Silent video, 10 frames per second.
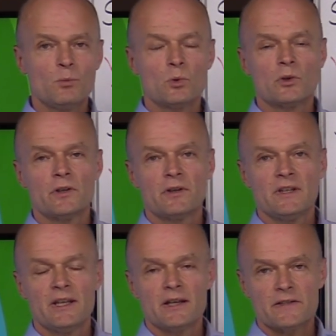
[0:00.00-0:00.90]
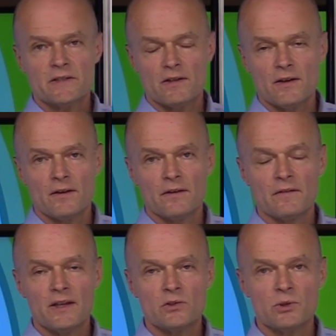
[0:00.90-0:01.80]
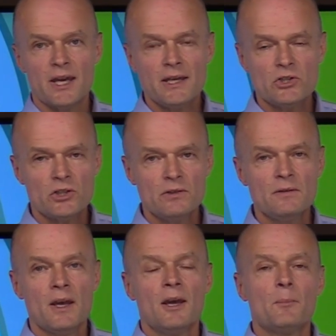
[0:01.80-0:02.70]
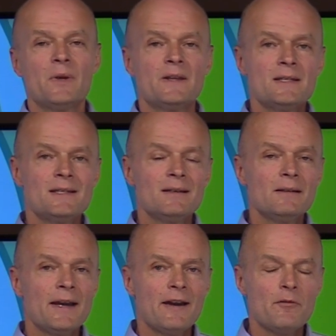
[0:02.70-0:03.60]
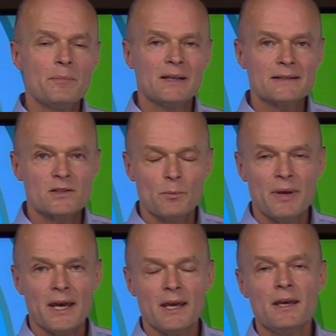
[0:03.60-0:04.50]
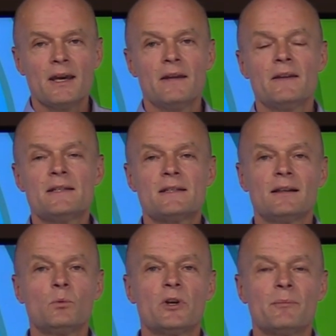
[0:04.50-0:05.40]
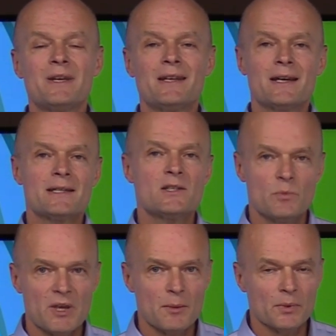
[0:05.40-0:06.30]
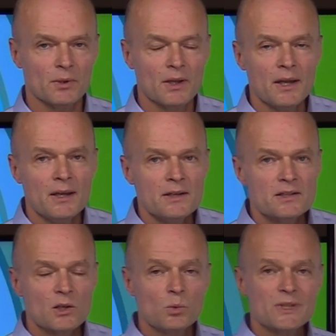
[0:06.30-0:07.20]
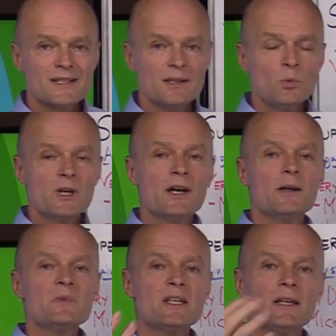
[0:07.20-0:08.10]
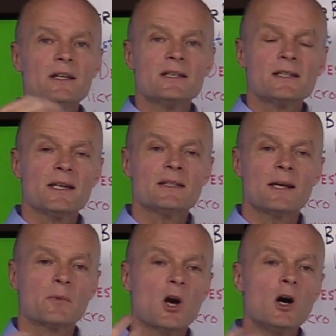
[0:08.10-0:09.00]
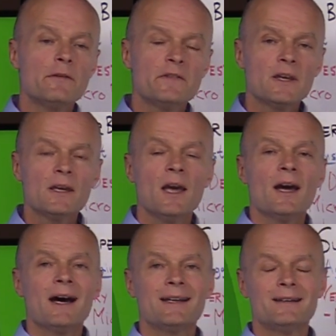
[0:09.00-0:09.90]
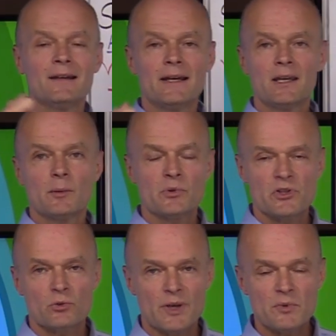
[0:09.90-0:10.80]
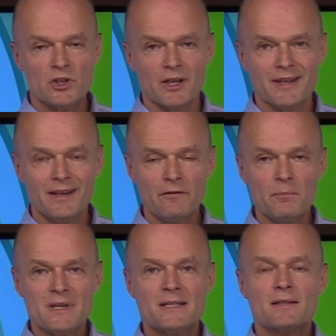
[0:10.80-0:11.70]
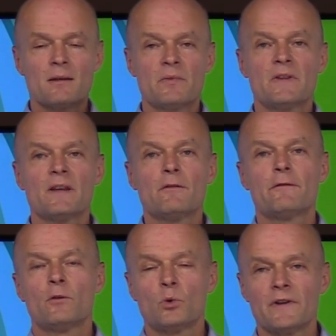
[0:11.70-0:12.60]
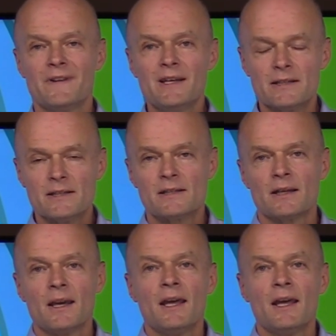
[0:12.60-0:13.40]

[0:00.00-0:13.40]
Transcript: more years of education, but they still have bills to pay and they still want to be nice to people. So when someone comes in and says, "I'm coughing, I'd like a prescription, give me something for this,"